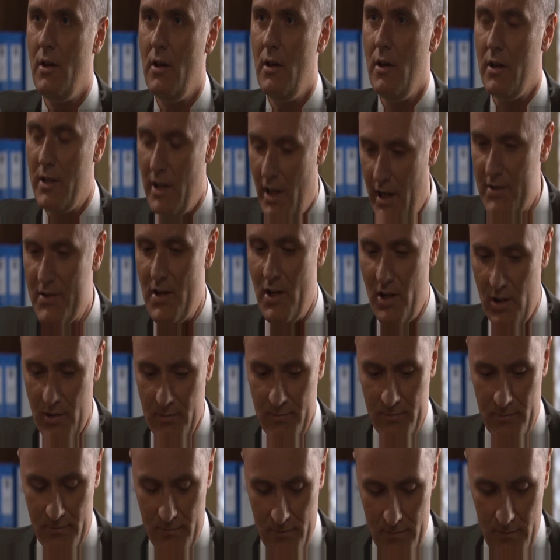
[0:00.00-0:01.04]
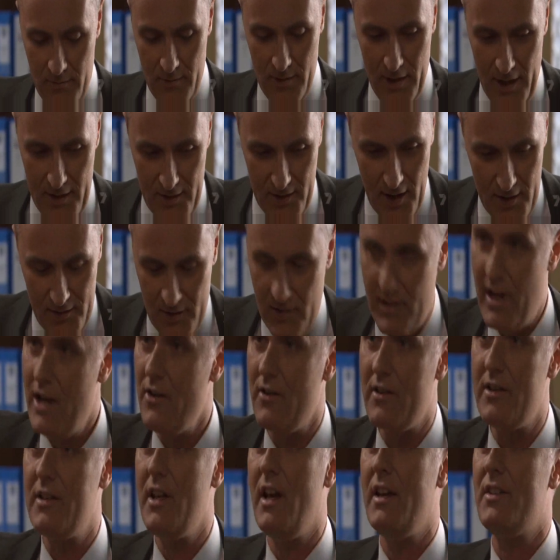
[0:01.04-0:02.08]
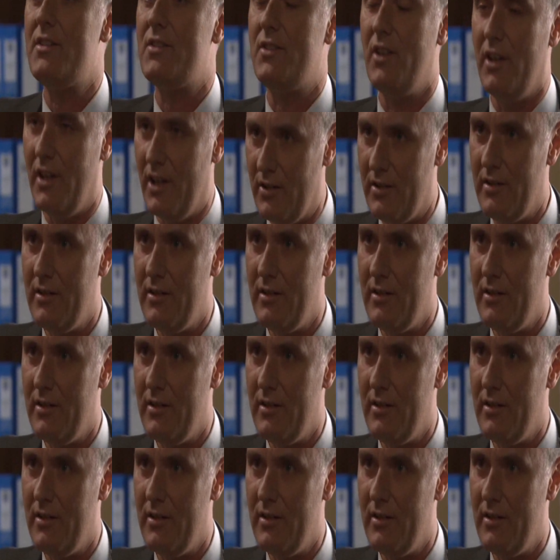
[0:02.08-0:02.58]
Okay, so that starts to narrow the dates down.